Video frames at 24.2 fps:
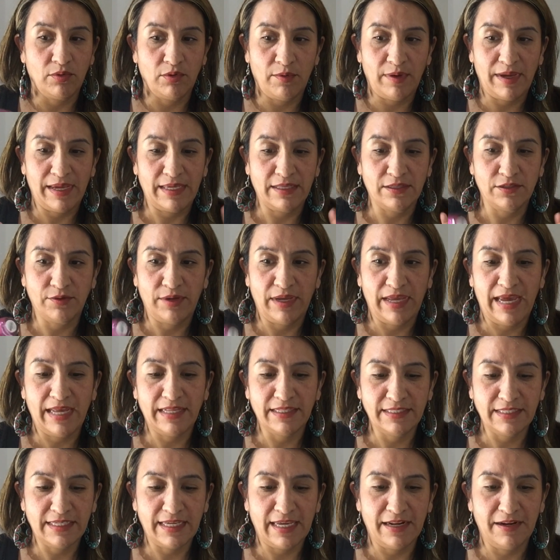away, so I
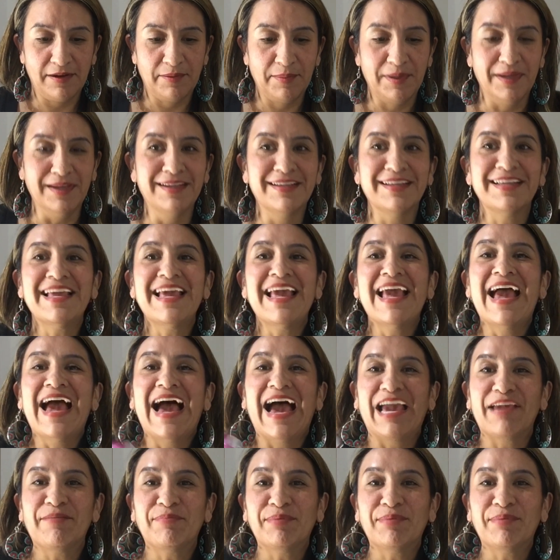had to get them. I